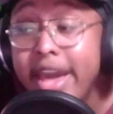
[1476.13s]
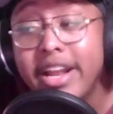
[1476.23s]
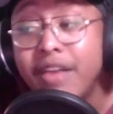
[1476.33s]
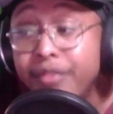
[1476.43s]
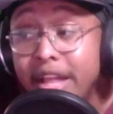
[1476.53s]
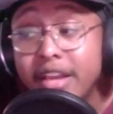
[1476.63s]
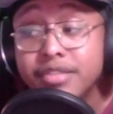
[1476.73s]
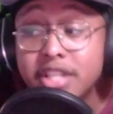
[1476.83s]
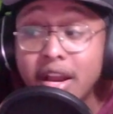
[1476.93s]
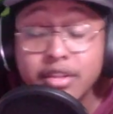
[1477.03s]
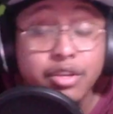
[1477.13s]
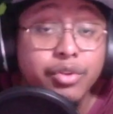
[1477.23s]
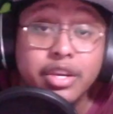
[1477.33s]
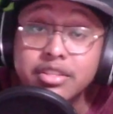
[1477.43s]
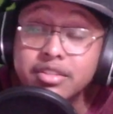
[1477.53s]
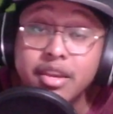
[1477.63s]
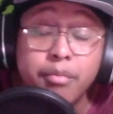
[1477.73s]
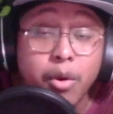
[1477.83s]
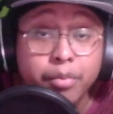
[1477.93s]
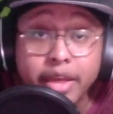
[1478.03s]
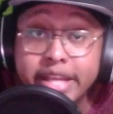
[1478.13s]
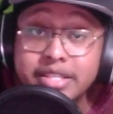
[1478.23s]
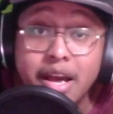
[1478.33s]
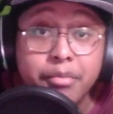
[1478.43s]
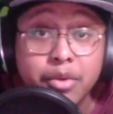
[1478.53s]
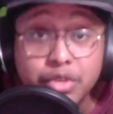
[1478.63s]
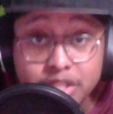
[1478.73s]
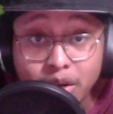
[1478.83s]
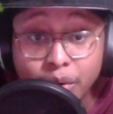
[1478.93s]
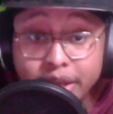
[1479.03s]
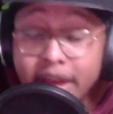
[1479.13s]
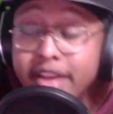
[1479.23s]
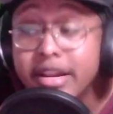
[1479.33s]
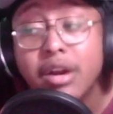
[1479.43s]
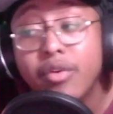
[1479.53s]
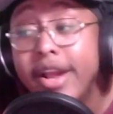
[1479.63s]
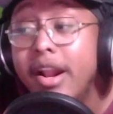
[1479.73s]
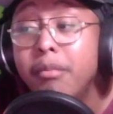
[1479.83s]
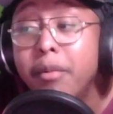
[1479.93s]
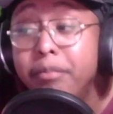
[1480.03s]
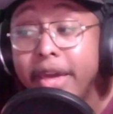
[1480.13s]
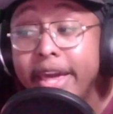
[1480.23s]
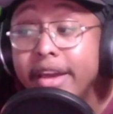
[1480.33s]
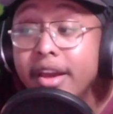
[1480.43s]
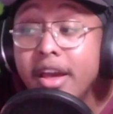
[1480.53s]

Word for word: And I feel like if Shaka Toney could just get more playing time, he would show it. Now, granted, I'm a big